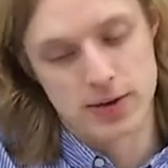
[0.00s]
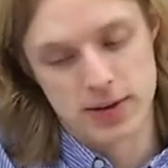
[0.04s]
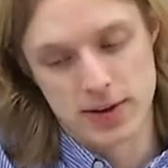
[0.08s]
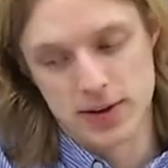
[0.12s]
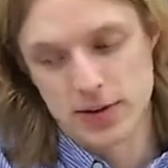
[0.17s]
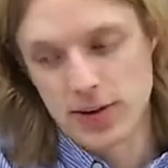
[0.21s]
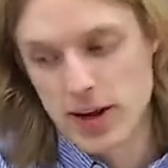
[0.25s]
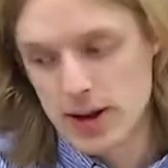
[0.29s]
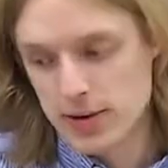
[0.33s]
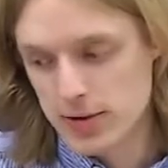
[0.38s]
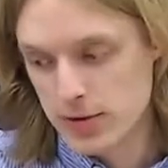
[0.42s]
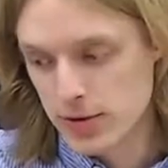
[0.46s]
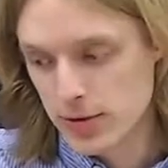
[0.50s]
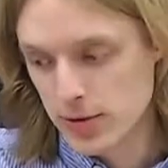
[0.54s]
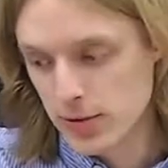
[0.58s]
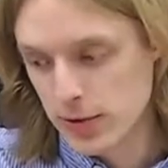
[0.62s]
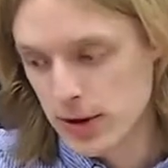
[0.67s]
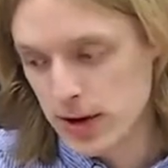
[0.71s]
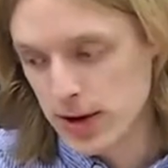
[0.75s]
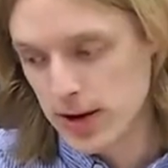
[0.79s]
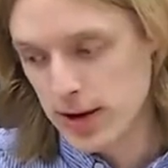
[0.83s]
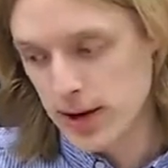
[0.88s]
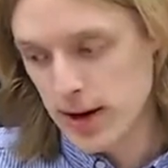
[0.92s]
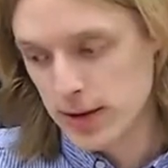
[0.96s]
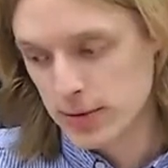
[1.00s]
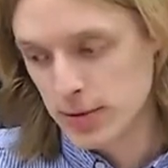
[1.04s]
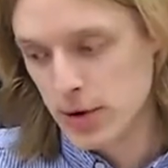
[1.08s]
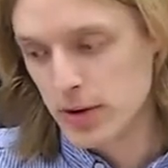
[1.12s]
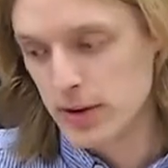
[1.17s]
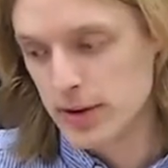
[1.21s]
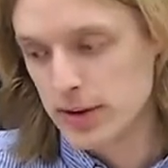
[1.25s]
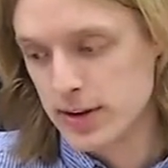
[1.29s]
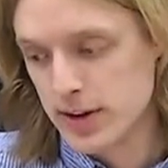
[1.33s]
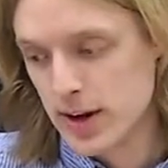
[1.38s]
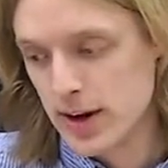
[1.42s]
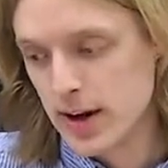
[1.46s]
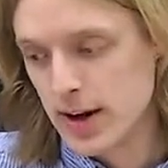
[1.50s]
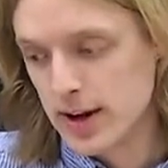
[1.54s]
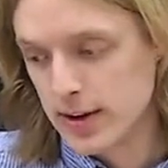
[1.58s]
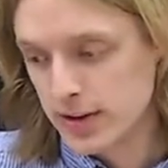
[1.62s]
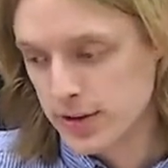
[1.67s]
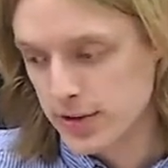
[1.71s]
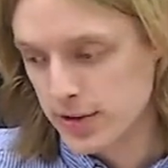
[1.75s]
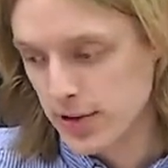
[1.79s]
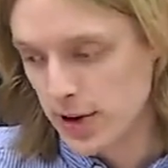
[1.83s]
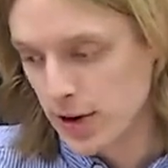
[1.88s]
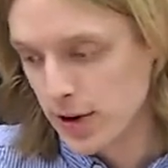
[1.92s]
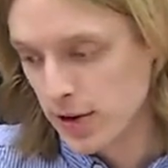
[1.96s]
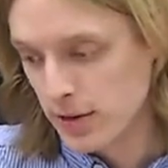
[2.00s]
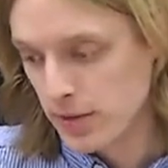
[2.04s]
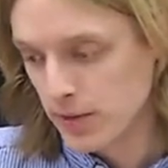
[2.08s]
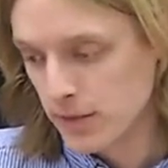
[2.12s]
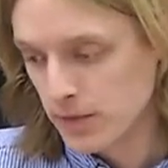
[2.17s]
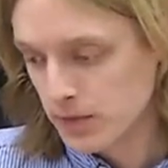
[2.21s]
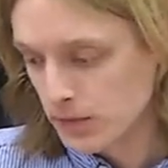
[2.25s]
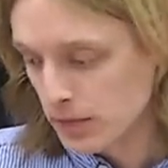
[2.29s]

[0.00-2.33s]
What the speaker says: in this case a 3, and roll a die. So